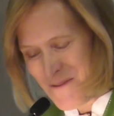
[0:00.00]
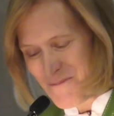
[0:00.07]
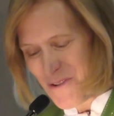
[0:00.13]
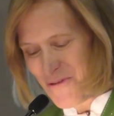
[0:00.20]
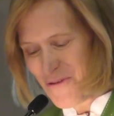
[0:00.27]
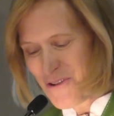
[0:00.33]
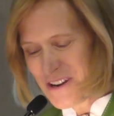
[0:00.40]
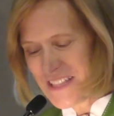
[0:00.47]

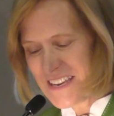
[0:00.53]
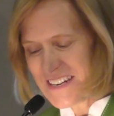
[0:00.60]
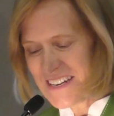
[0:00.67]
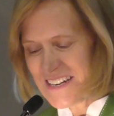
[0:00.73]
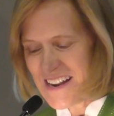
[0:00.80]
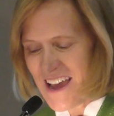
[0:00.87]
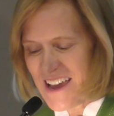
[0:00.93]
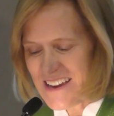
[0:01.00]
Before Lynn
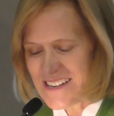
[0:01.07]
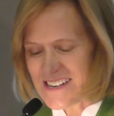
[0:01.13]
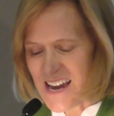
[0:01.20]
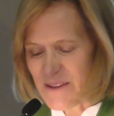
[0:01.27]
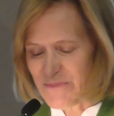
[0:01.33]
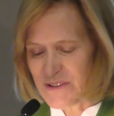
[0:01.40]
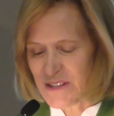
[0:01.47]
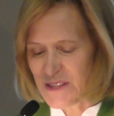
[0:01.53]
and I
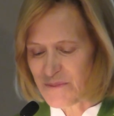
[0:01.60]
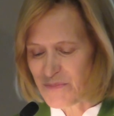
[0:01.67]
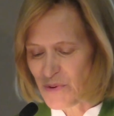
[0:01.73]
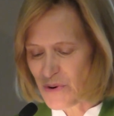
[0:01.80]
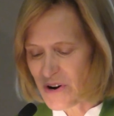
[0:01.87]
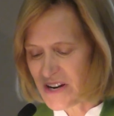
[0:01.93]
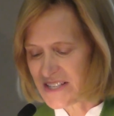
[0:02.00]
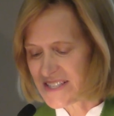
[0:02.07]
adopted the
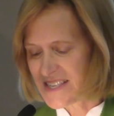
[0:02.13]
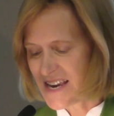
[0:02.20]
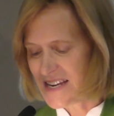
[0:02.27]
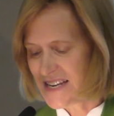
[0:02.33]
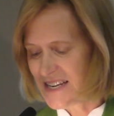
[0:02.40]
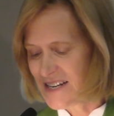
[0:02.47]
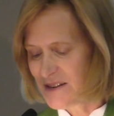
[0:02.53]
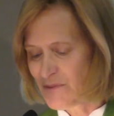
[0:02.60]
boys, they
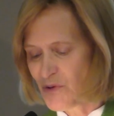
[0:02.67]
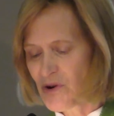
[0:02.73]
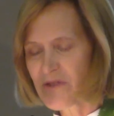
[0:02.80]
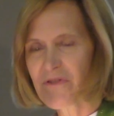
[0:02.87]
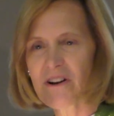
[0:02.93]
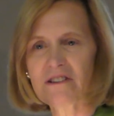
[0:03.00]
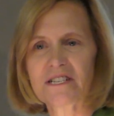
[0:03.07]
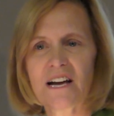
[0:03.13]
needed more
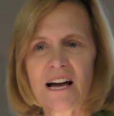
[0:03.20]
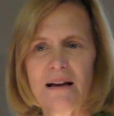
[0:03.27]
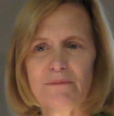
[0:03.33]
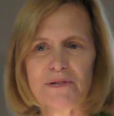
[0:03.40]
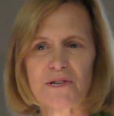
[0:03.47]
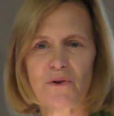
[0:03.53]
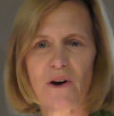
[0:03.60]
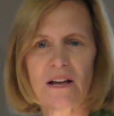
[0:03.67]
of our time,
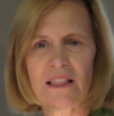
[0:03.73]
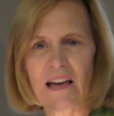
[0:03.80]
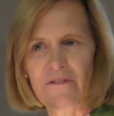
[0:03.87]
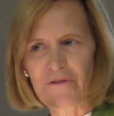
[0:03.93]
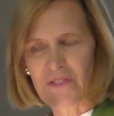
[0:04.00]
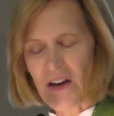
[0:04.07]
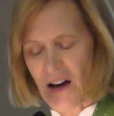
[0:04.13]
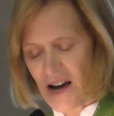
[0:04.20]
so I
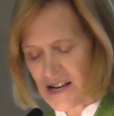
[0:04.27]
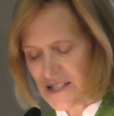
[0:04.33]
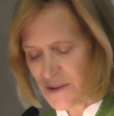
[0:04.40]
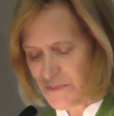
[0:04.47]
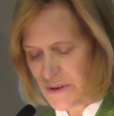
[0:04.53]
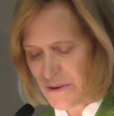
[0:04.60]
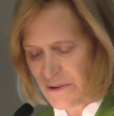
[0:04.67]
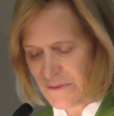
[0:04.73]
left the
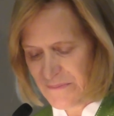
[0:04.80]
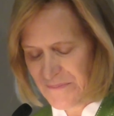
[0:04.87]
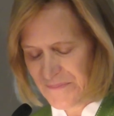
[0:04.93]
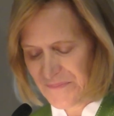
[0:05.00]
hospital.